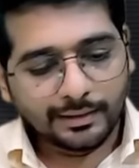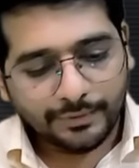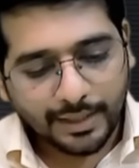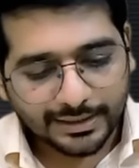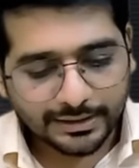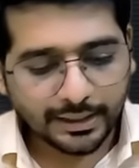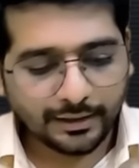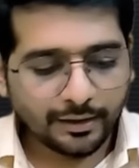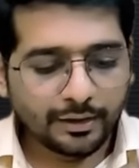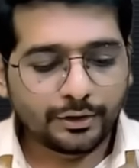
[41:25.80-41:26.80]
They are
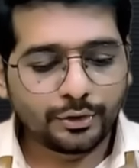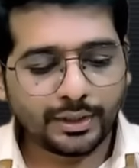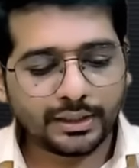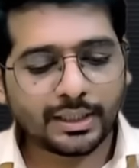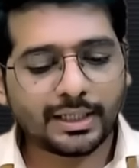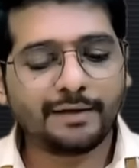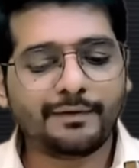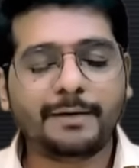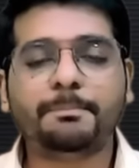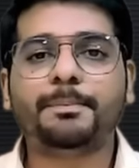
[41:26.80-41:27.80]
saying during the
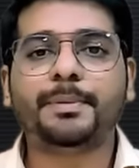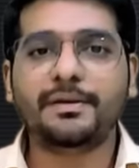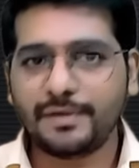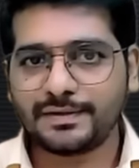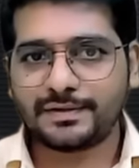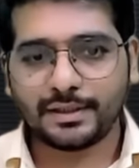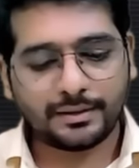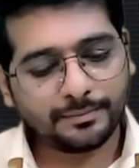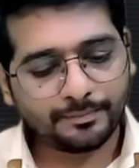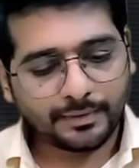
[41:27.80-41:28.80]
relevant previous
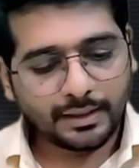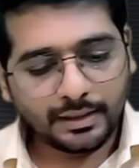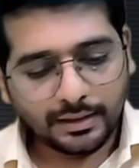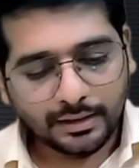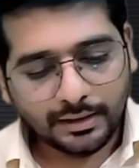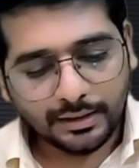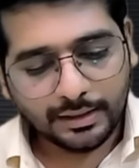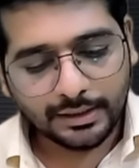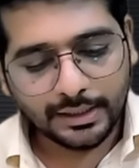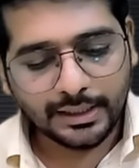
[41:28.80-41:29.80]
year,
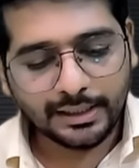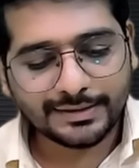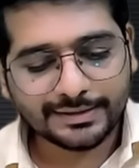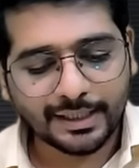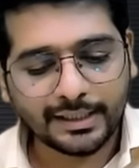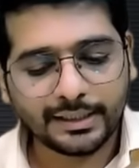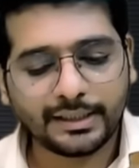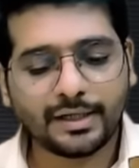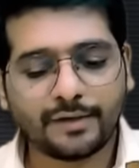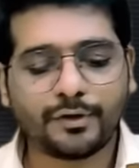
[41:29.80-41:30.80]
did he reside in
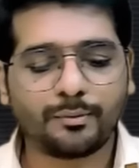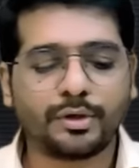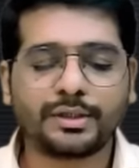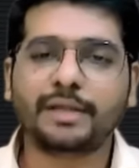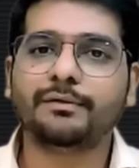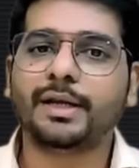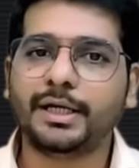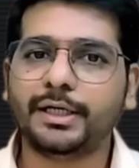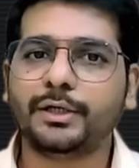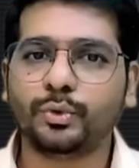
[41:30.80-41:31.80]
India for more than
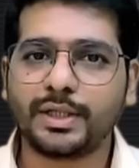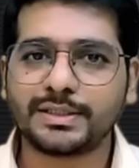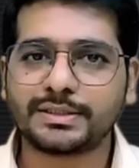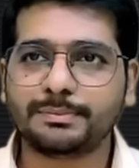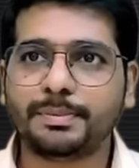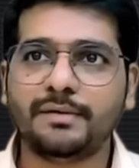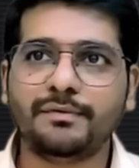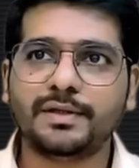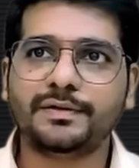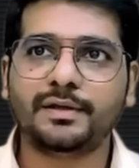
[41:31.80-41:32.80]
182 days?
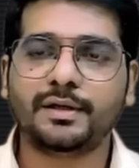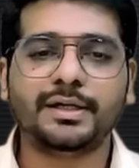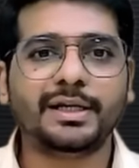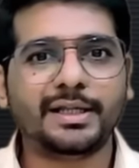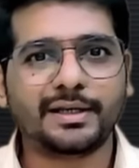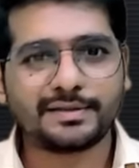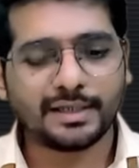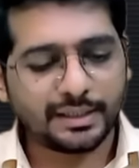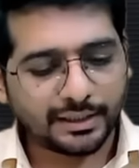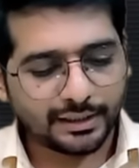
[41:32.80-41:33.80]
Previous year, did he
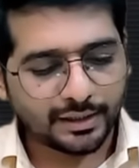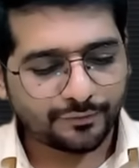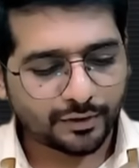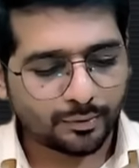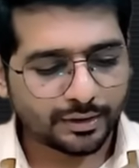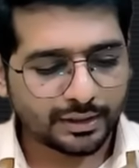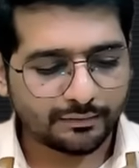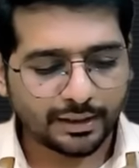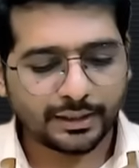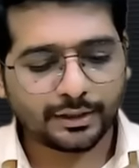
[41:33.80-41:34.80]
reside in India for more than
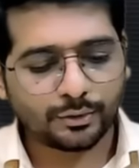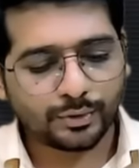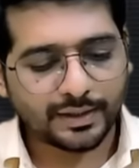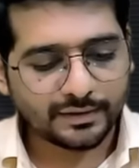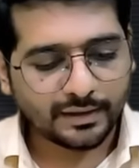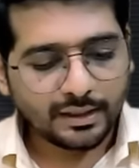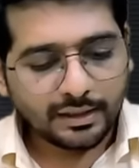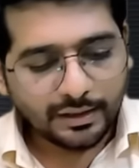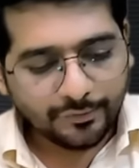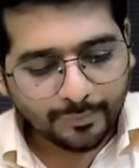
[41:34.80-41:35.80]
182 days?
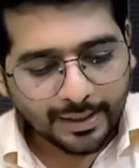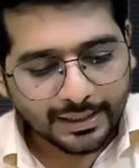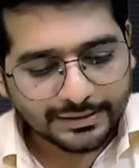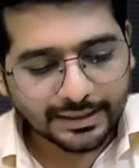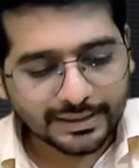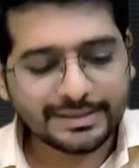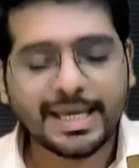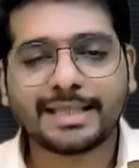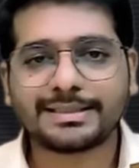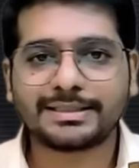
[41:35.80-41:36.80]
If my answer is
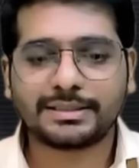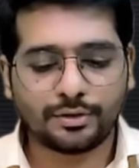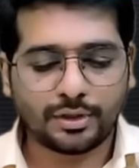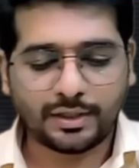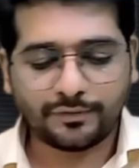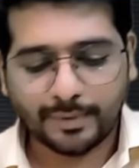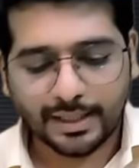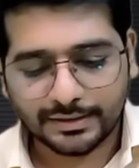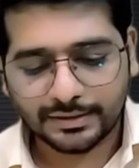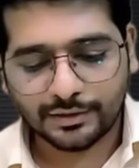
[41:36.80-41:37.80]
yes or if my
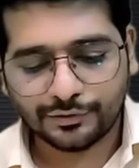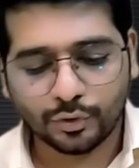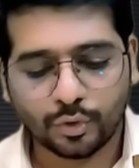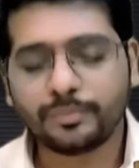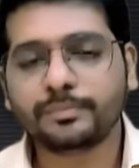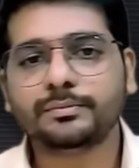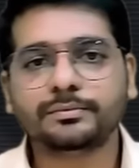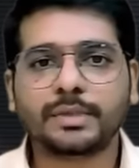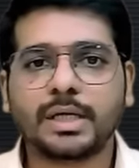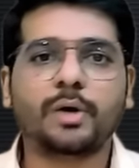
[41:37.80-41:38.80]
answer is no,
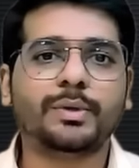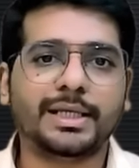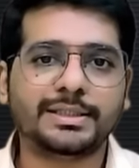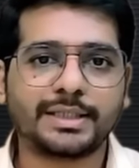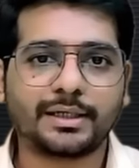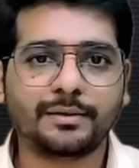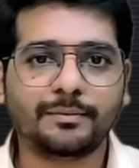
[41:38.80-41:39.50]
how will I check?